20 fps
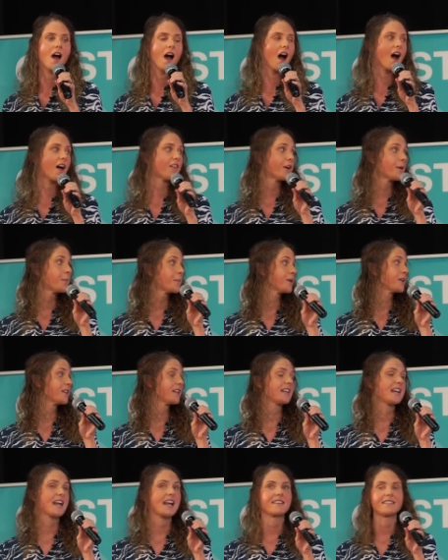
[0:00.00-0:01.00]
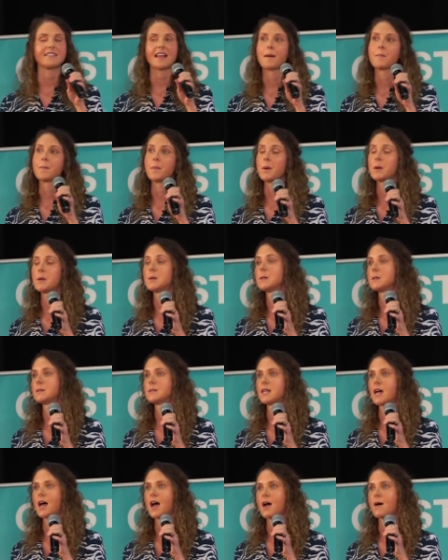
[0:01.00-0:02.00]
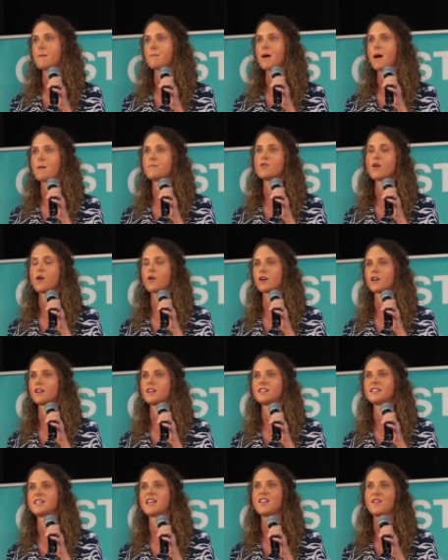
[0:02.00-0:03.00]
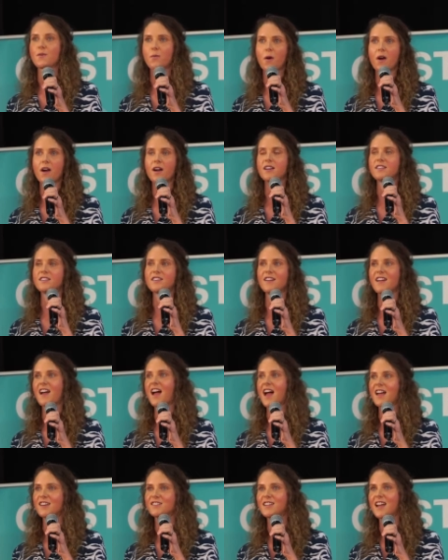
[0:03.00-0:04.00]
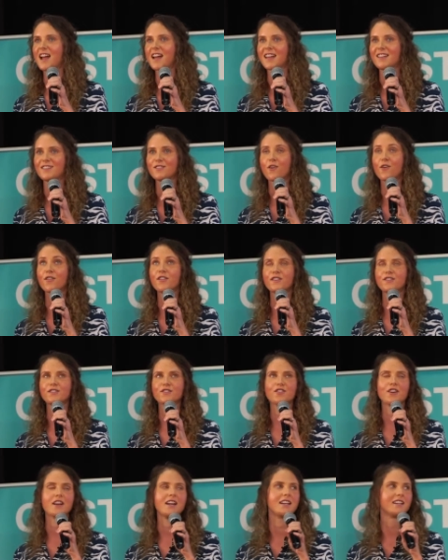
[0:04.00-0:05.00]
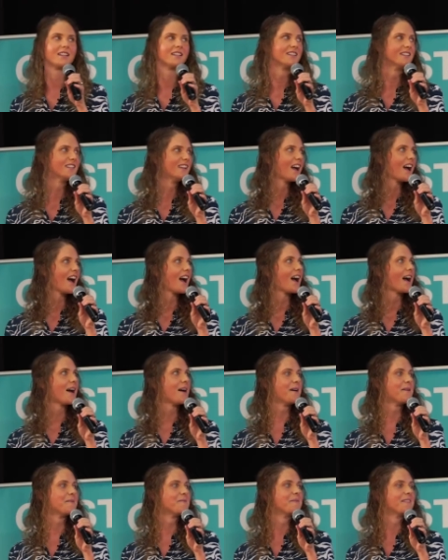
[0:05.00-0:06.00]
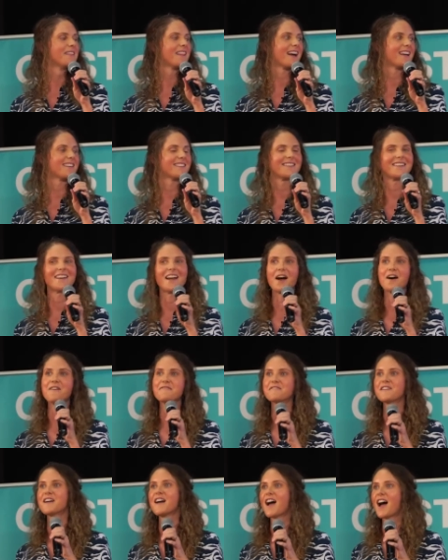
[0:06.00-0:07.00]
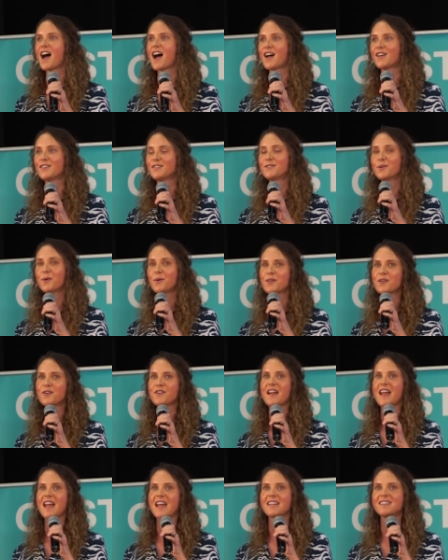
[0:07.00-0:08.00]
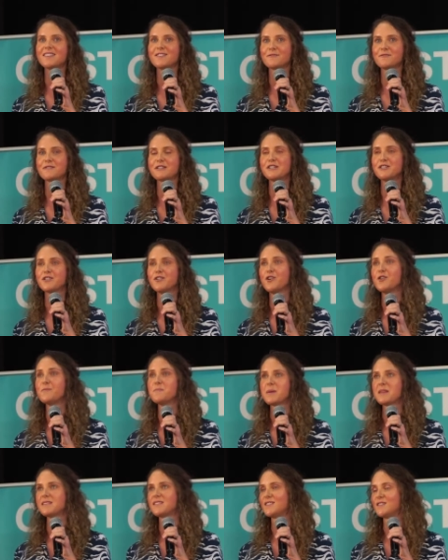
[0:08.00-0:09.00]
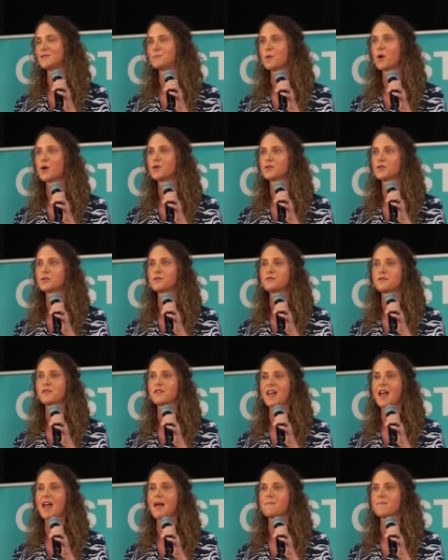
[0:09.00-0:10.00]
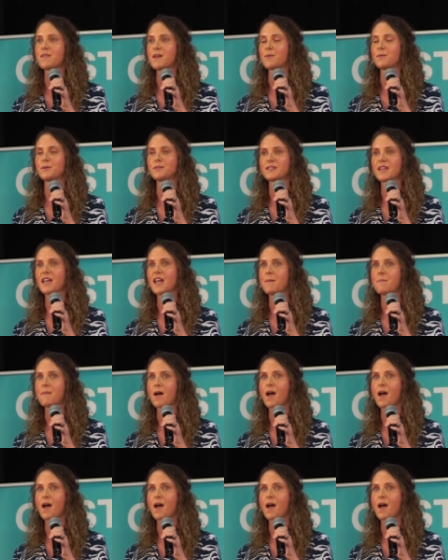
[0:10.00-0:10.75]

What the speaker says: Other brilliant examples, I'm not going to say the word, the hashtag, it's on the screen. That's enough. SolarAid, real new business model for them that came